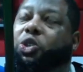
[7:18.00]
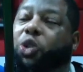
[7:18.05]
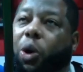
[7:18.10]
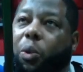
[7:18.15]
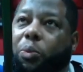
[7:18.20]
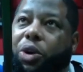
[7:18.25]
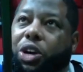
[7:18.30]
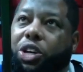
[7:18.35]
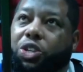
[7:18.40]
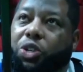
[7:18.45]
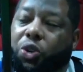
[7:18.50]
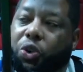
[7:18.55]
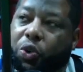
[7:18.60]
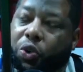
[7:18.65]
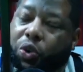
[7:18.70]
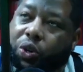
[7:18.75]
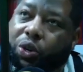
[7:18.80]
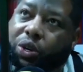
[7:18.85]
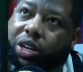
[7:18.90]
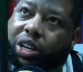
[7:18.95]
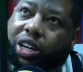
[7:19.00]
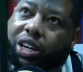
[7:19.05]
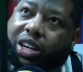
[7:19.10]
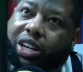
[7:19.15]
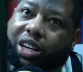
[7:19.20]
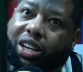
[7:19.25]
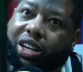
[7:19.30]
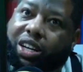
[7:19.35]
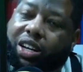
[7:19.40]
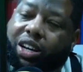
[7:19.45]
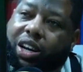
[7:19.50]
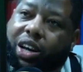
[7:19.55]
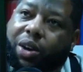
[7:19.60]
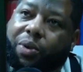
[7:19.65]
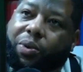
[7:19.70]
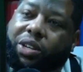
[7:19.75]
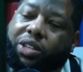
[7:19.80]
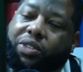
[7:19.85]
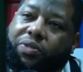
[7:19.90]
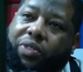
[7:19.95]
Stonebwoy's own, it
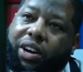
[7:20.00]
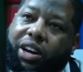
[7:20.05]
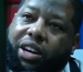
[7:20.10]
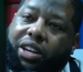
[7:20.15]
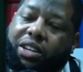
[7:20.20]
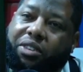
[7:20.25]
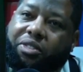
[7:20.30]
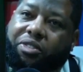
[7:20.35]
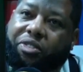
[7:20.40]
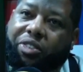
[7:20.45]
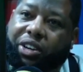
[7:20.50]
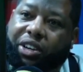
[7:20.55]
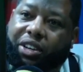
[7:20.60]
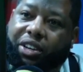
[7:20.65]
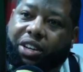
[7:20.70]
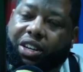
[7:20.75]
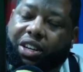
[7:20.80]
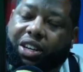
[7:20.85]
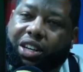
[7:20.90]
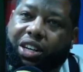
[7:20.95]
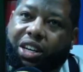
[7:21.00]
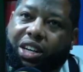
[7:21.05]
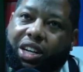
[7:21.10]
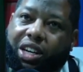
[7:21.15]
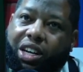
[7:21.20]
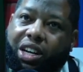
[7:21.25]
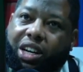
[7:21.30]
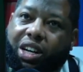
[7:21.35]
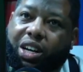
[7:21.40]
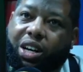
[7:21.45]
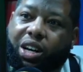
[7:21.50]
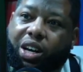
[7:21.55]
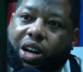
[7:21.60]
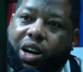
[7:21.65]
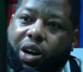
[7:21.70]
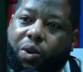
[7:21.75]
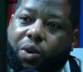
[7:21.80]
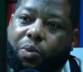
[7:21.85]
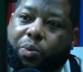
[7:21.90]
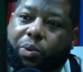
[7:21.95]
was very different.
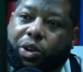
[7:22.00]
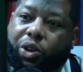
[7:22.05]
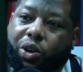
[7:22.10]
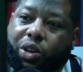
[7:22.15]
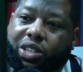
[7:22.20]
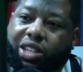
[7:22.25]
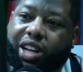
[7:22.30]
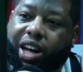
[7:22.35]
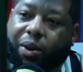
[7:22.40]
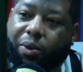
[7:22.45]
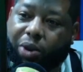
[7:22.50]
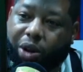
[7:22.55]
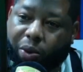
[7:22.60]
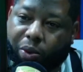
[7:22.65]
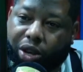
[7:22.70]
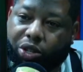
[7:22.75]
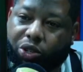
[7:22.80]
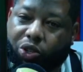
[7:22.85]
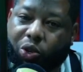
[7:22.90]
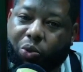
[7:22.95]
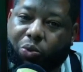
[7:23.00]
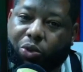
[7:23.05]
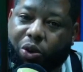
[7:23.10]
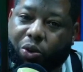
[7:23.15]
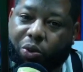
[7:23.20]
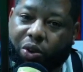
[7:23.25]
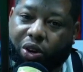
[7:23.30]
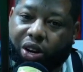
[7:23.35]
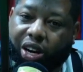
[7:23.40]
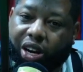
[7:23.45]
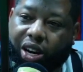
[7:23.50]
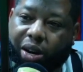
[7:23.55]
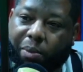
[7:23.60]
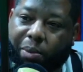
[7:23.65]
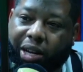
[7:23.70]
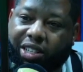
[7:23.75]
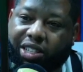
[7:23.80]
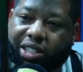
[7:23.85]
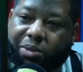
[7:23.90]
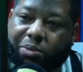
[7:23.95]
Because the one Stonebwoy won,
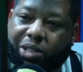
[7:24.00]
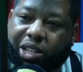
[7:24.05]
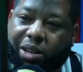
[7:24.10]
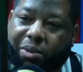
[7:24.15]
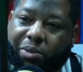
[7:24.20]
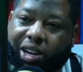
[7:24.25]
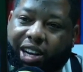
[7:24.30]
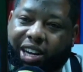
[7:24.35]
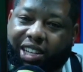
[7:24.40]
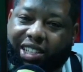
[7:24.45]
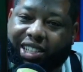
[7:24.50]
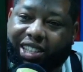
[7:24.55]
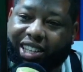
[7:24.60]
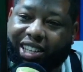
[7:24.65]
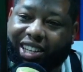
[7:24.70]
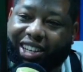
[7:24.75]
my team came last.